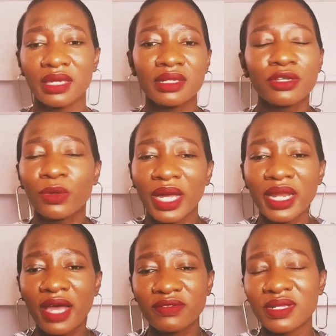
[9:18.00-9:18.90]
you can
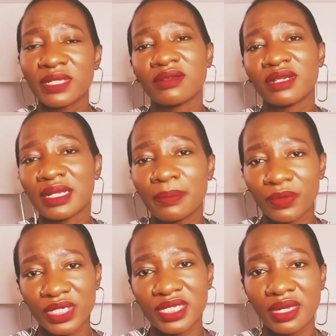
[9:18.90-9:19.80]
have something really
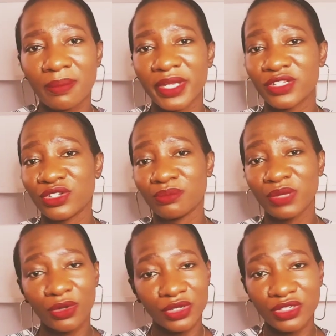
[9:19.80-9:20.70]
pretty, but
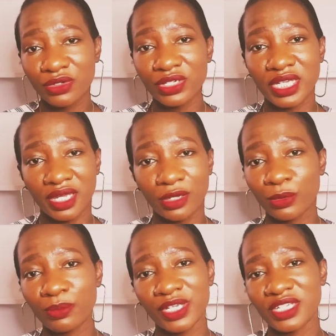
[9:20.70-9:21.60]
because you're not taking
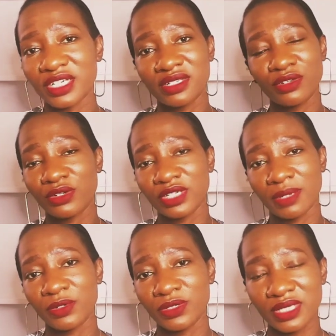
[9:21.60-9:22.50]
good pictures, you're not
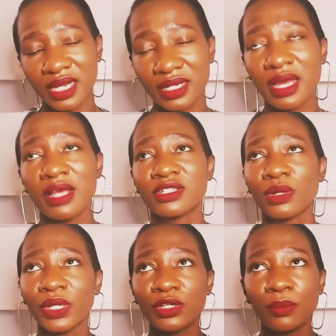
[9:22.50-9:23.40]
able to sell it. So
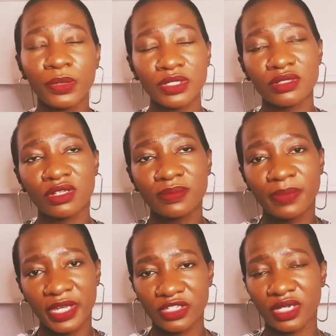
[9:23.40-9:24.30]
when you post those
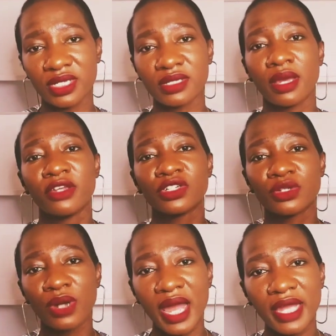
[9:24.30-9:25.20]
pictures,
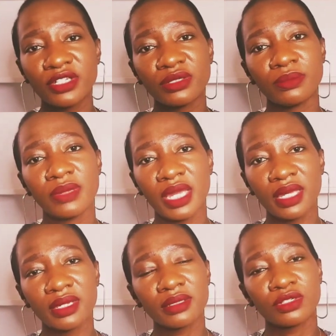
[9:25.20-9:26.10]
try
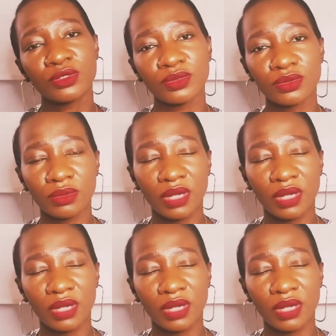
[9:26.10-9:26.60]
to